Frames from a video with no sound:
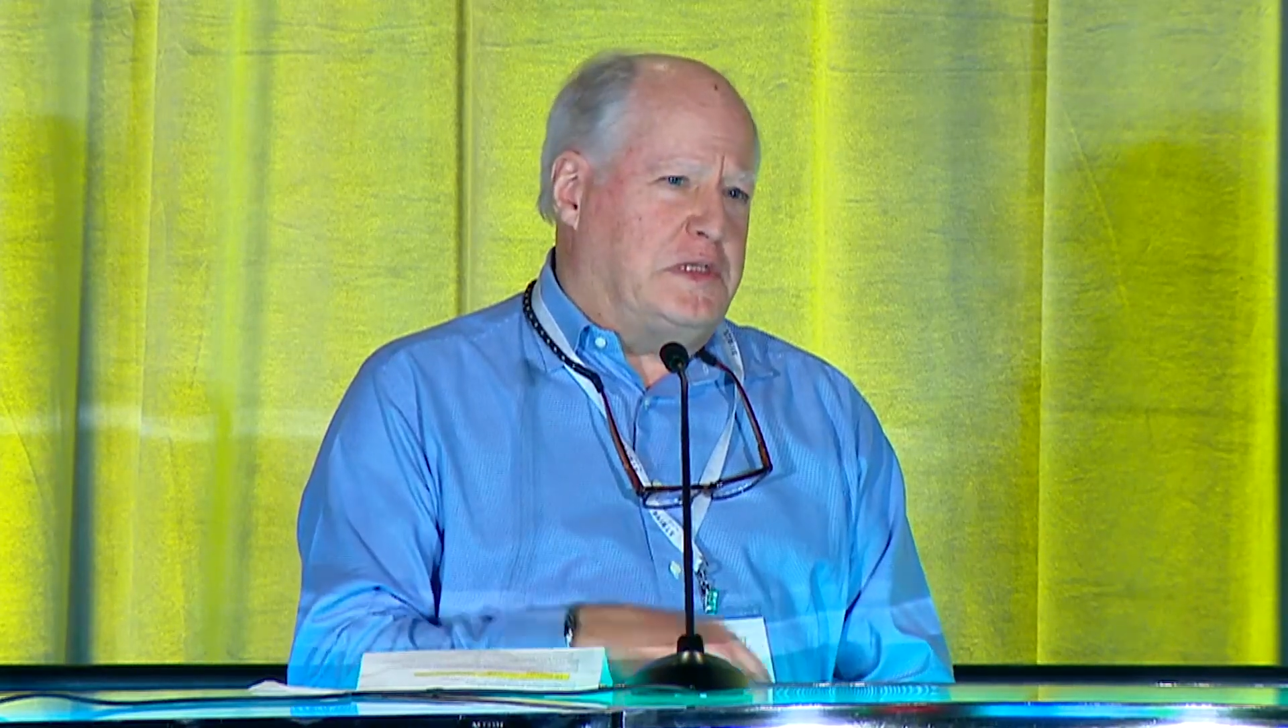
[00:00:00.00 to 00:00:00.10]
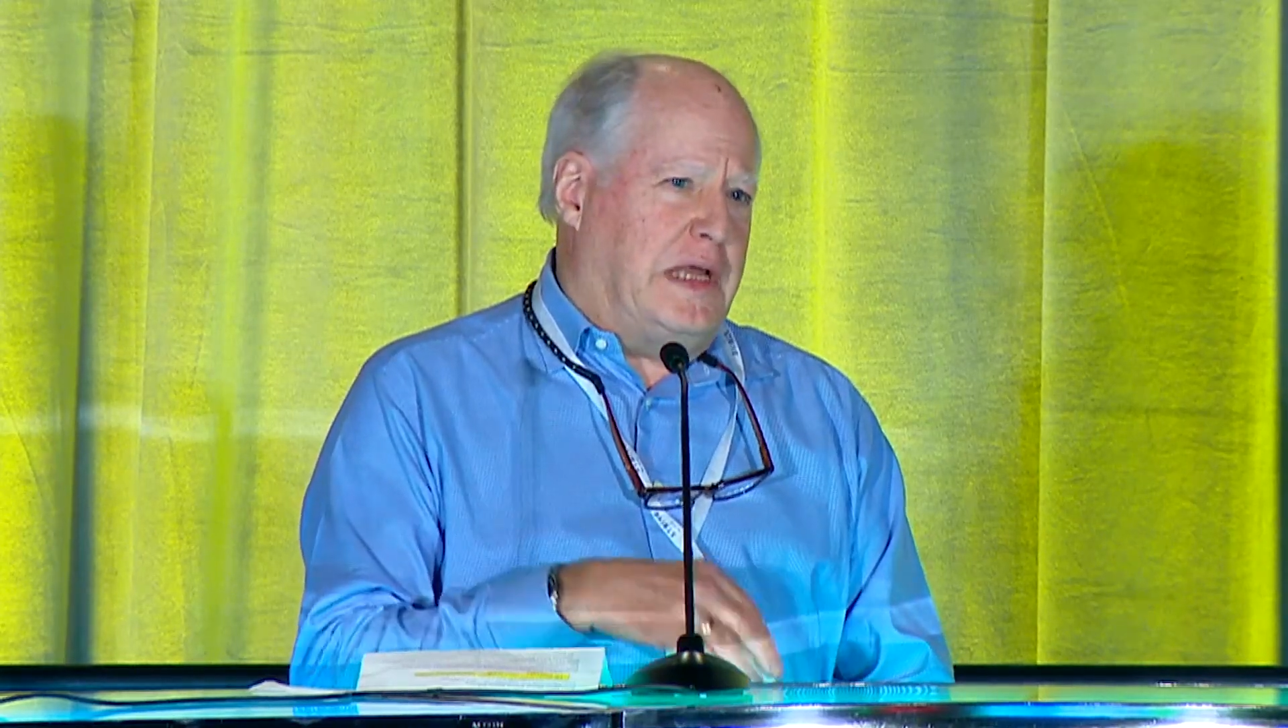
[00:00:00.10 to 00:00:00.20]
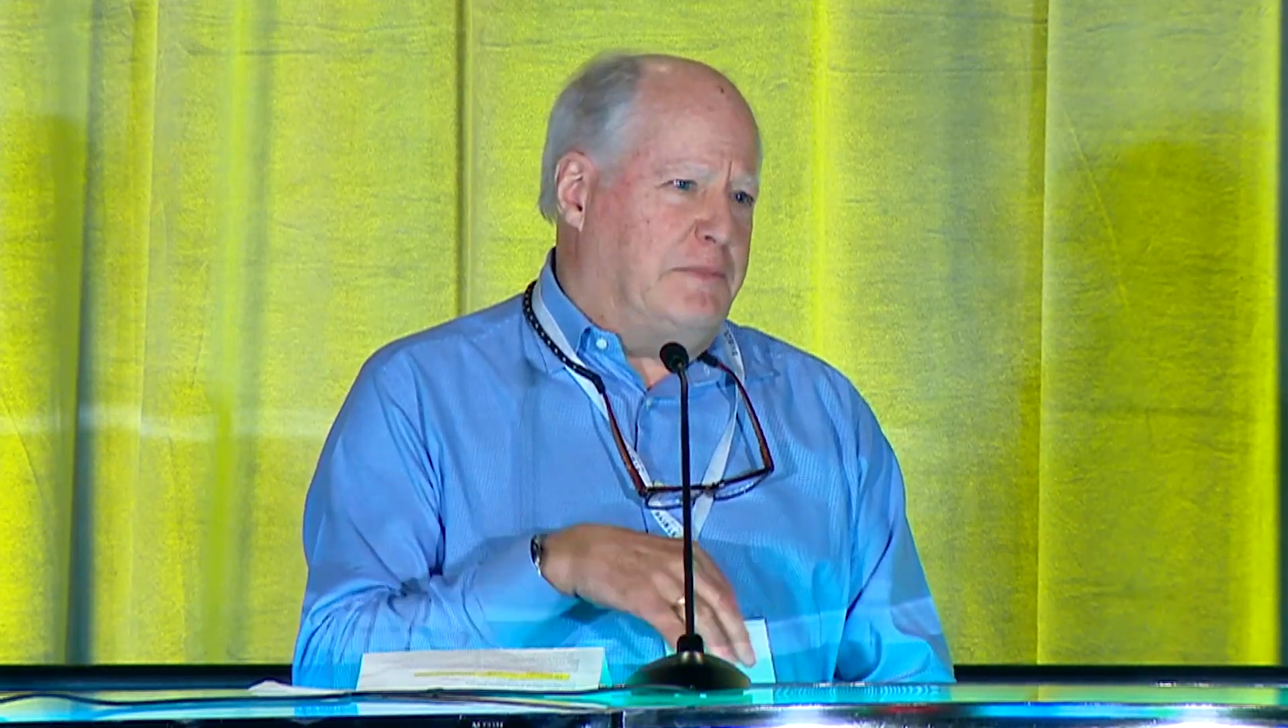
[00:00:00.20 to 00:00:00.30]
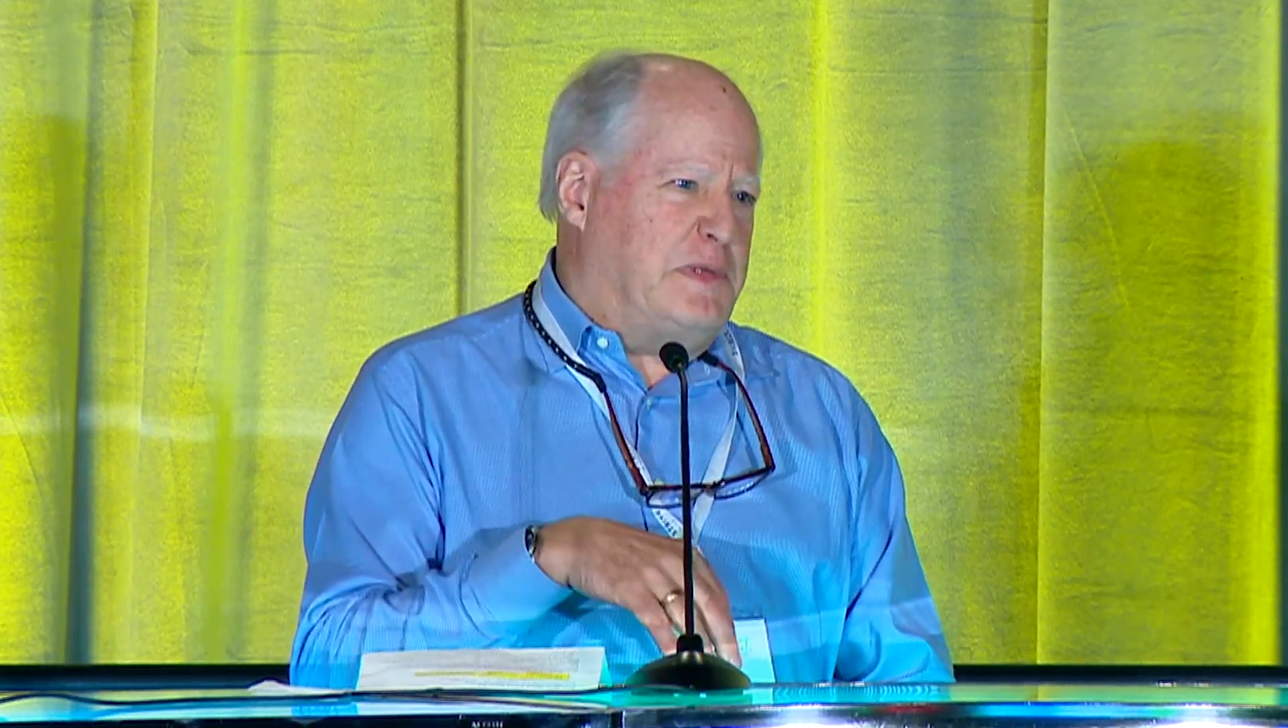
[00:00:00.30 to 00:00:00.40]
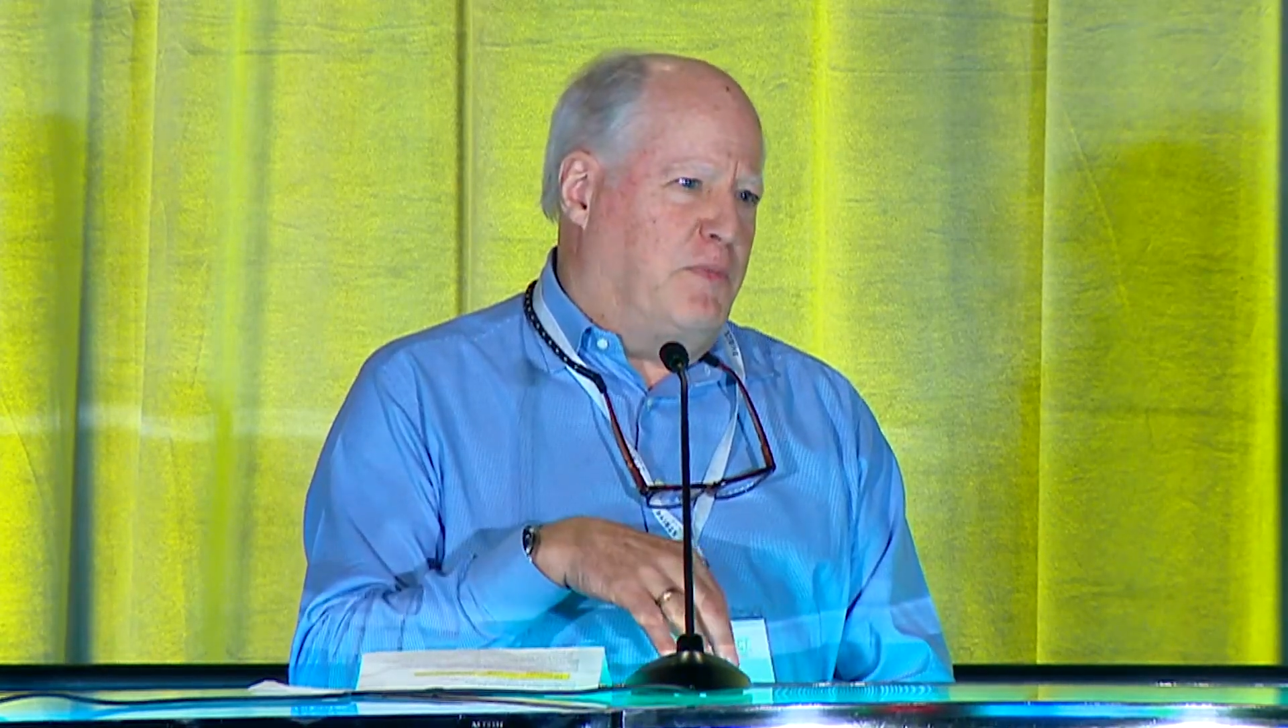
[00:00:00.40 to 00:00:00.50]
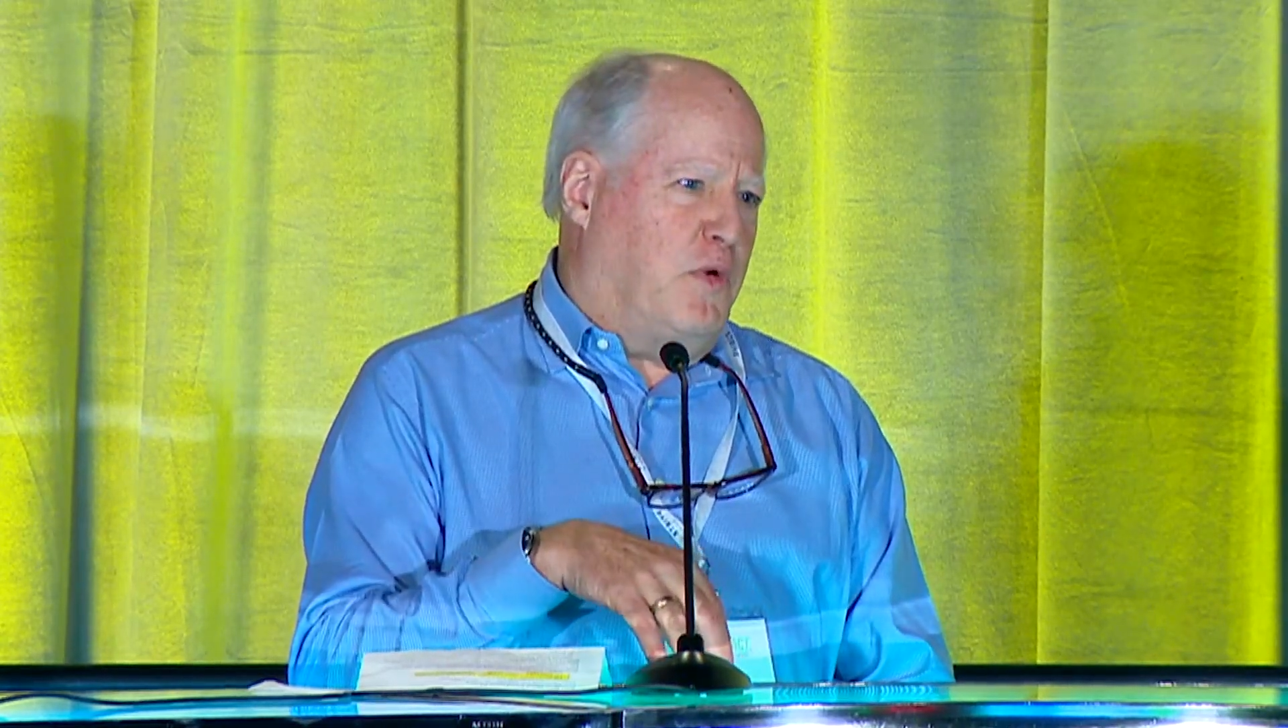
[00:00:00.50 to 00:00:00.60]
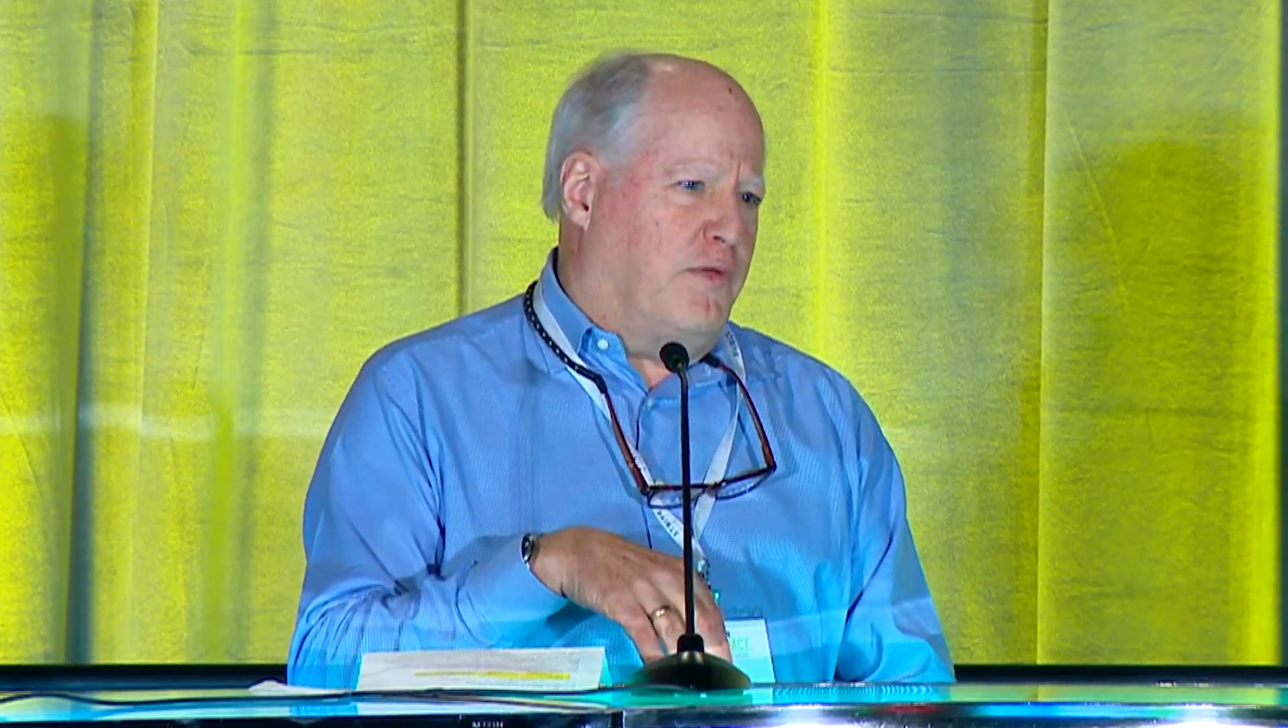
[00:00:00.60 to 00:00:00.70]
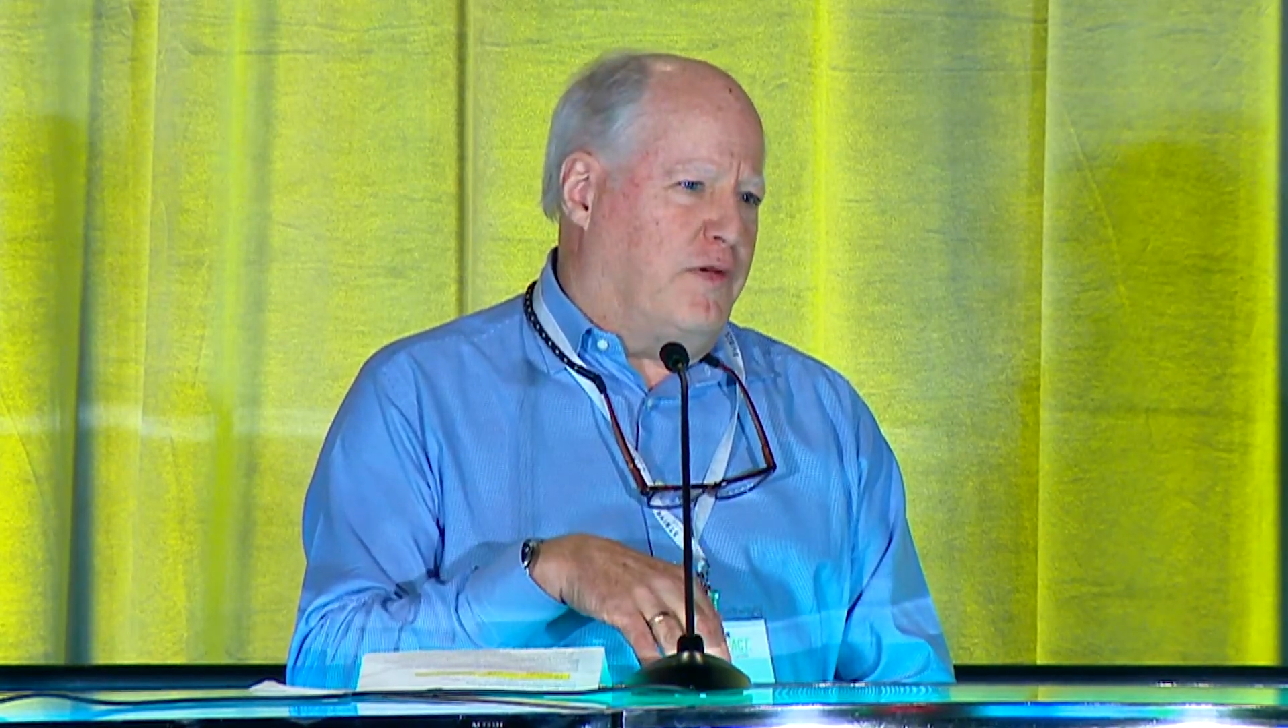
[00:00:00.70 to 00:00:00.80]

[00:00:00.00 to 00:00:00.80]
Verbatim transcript: stems more